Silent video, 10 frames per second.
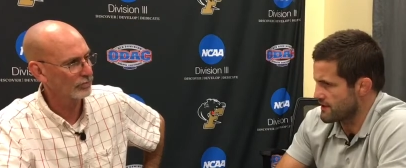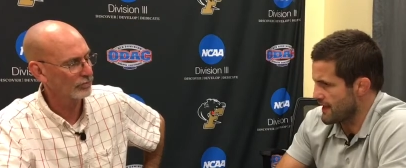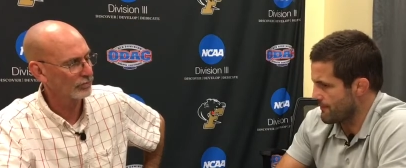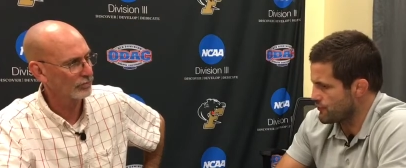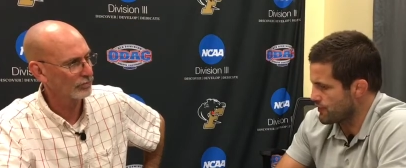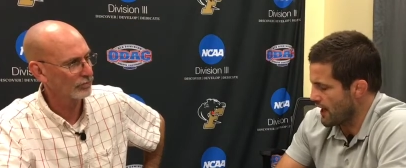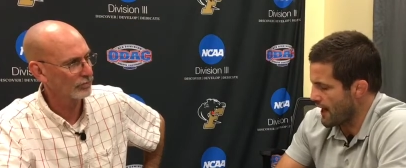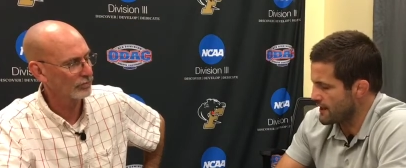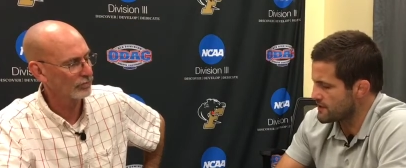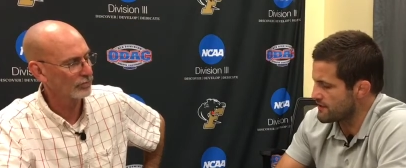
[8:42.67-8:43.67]
Speaker 1: top two
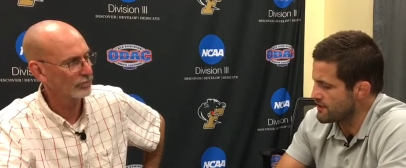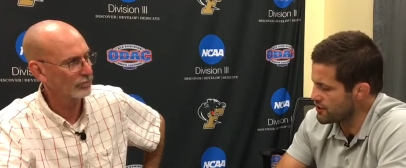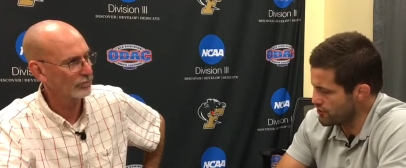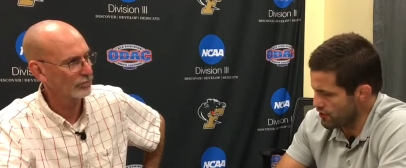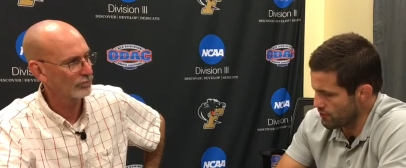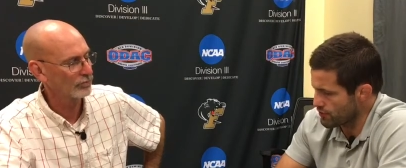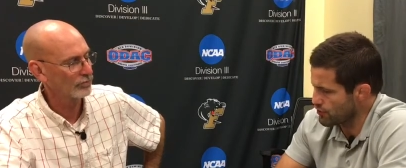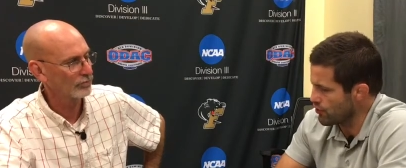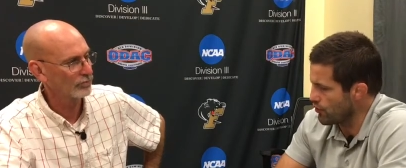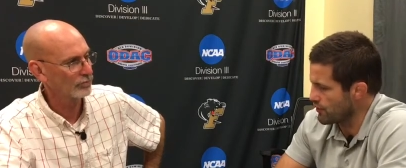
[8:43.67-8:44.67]
guys. This year we're just
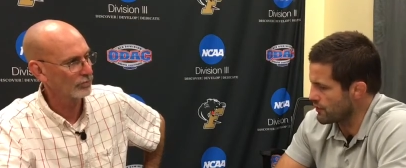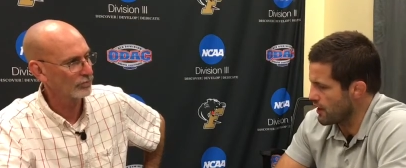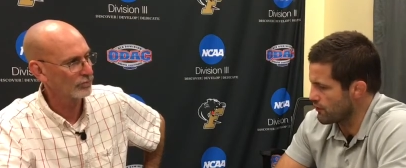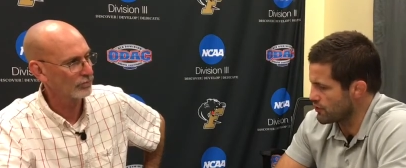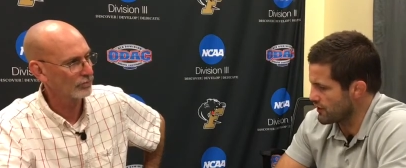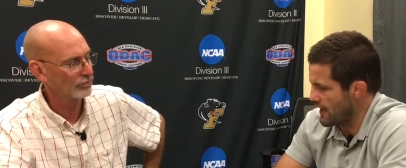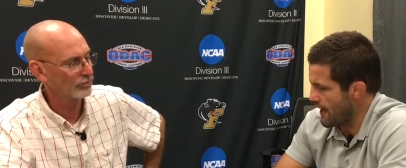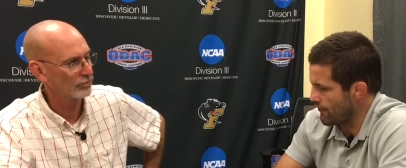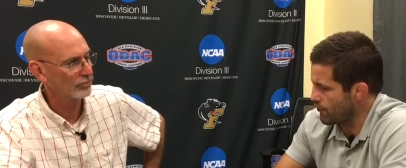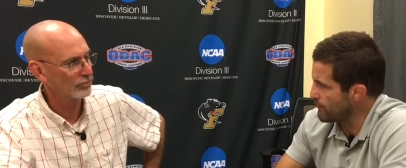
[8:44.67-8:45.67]
going, uh, we're just going to have
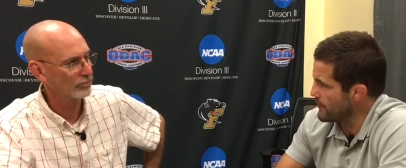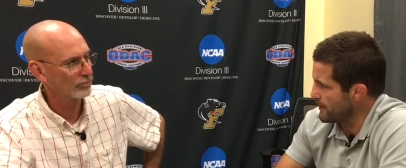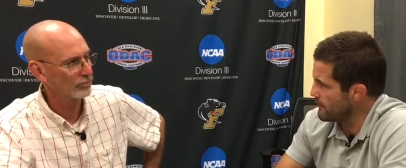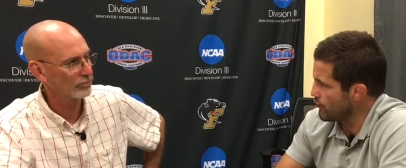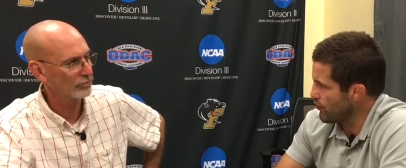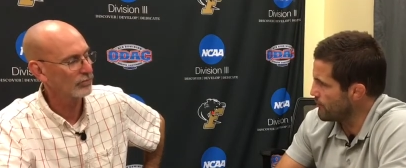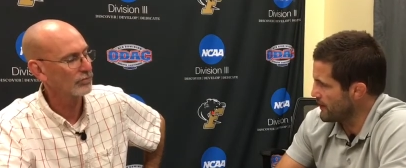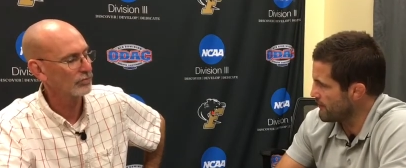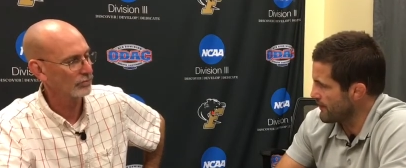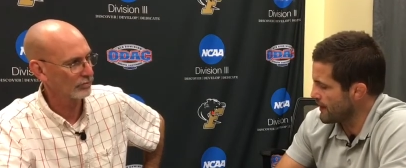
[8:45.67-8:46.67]
one big, one big
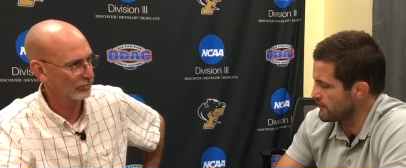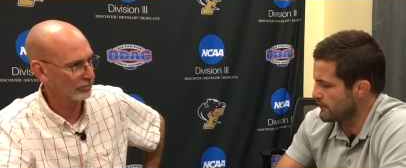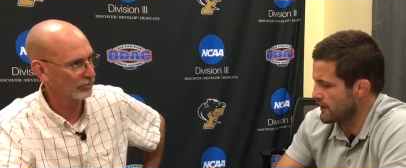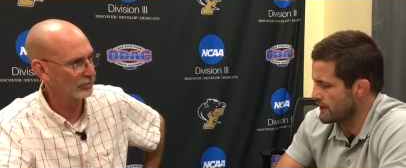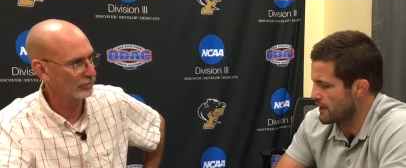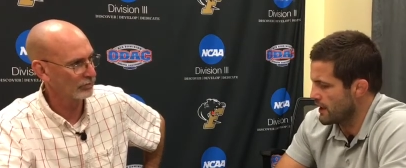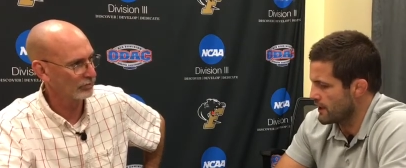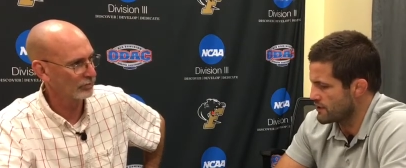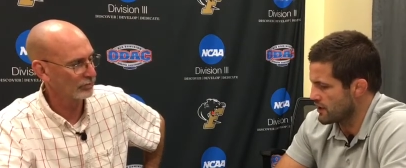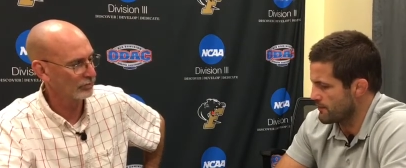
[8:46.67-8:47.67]
event and, mm-hmm. and uh, it's
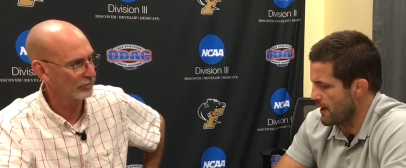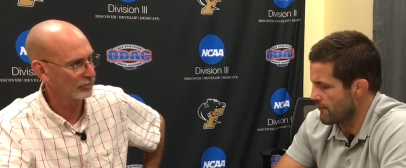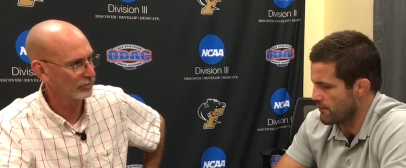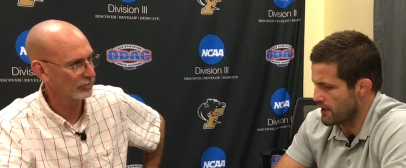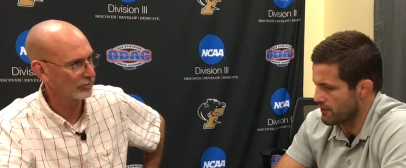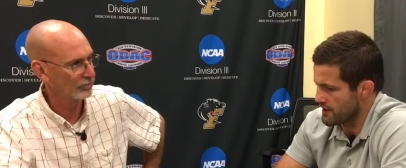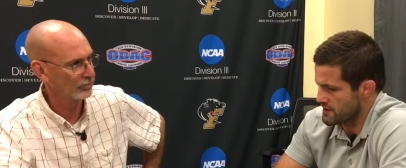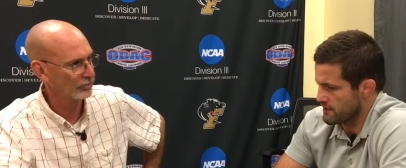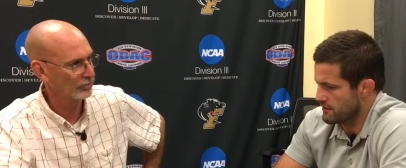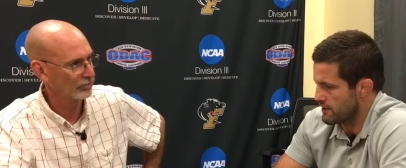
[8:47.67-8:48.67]
going to be everybody
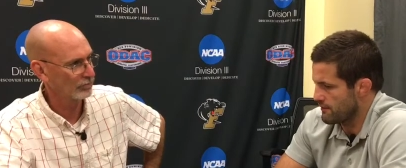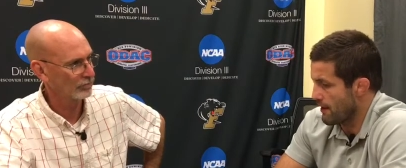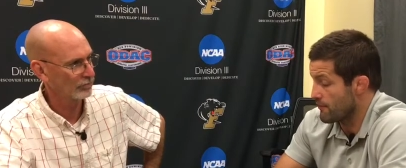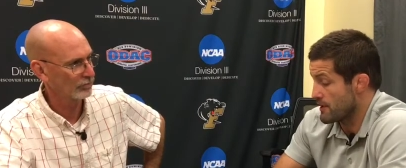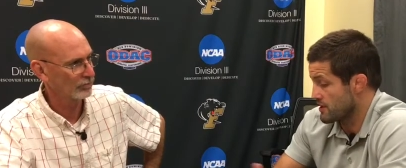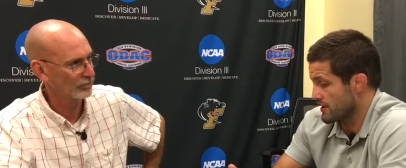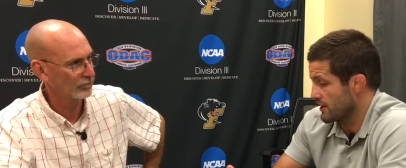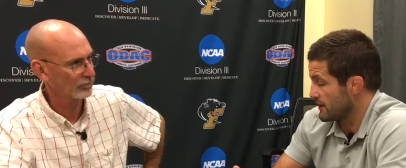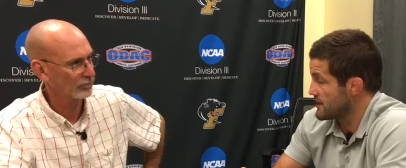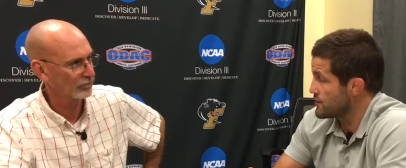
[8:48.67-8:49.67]
wrestling. Um, everybody's going to get at
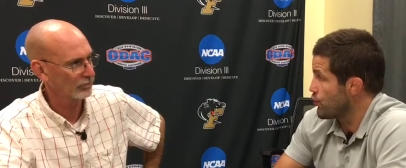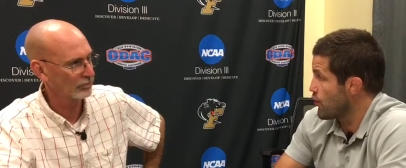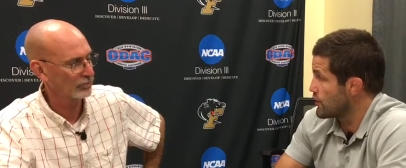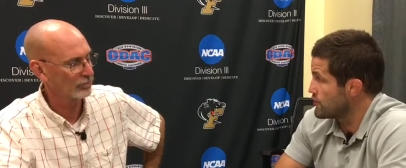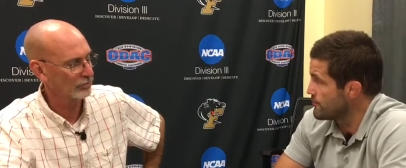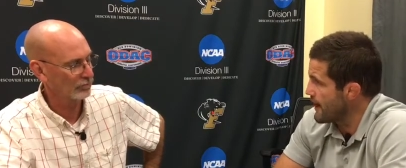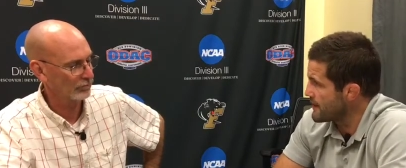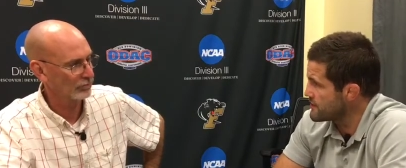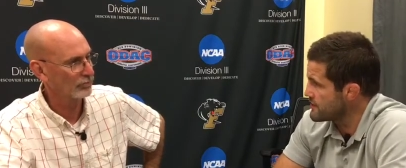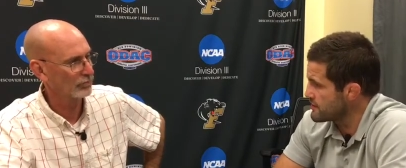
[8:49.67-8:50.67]
least one or two
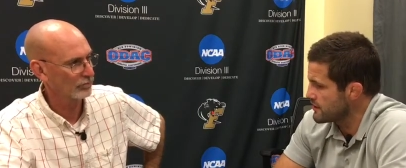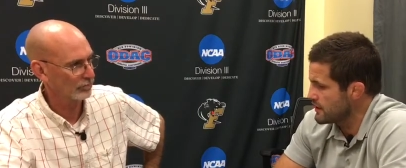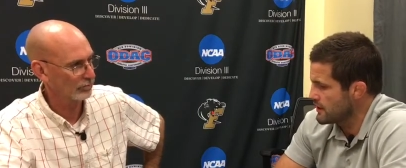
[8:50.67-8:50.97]
matches.